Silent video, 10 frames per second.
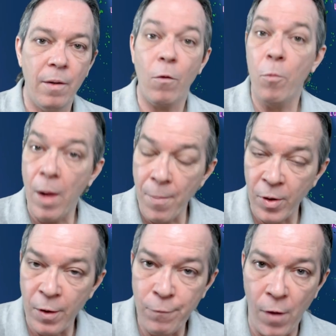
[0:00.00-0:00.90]

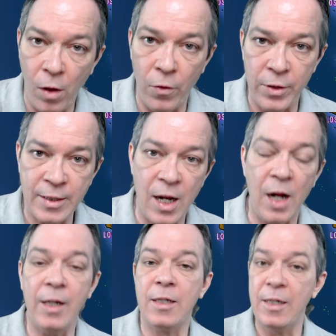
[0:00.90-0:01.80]
Remember to follow the
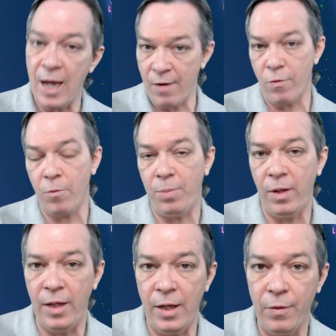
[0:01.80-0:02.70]
signs. Never
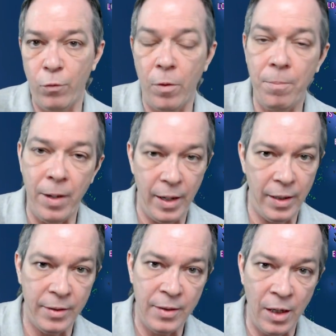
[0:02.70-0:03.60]
believe what
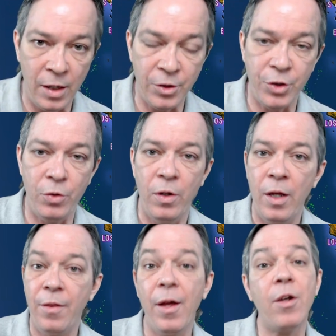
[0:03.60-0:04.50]
man tells you.
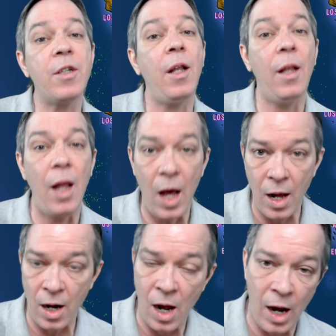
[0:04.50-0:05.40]
There's a
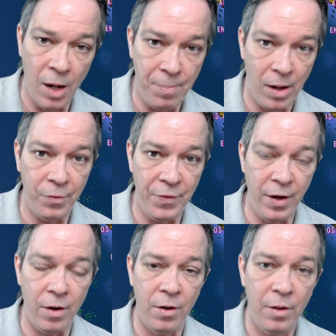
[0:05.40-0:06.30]
lot of hype out
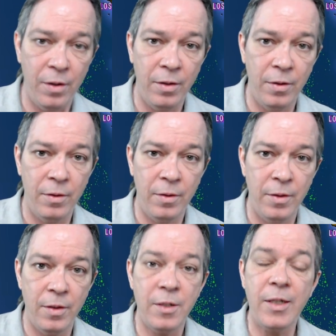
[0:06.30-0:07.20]
there.
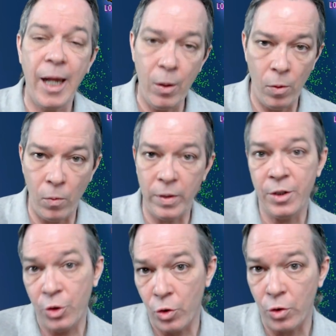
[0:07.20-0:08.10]
Stay with
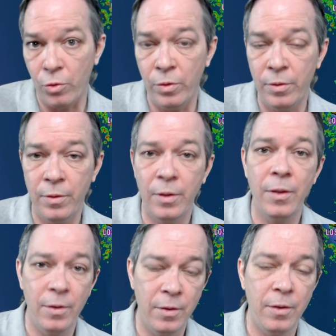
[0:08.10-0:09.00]
what's true.
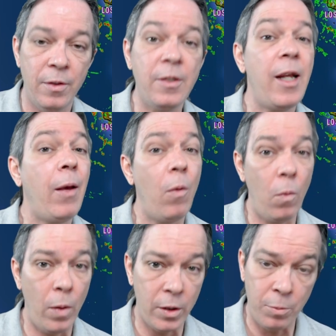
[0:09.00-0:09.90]
Stay with
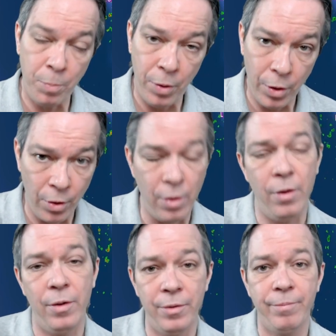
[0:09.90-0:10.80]
what's pure
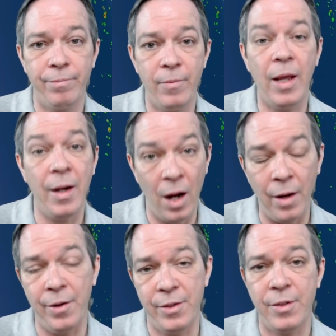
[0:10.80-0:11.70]
and
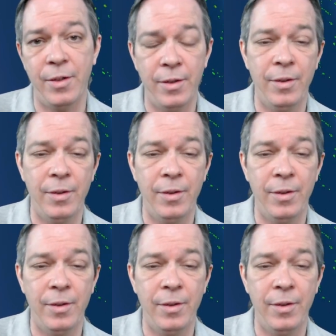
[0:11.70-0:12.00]
honest.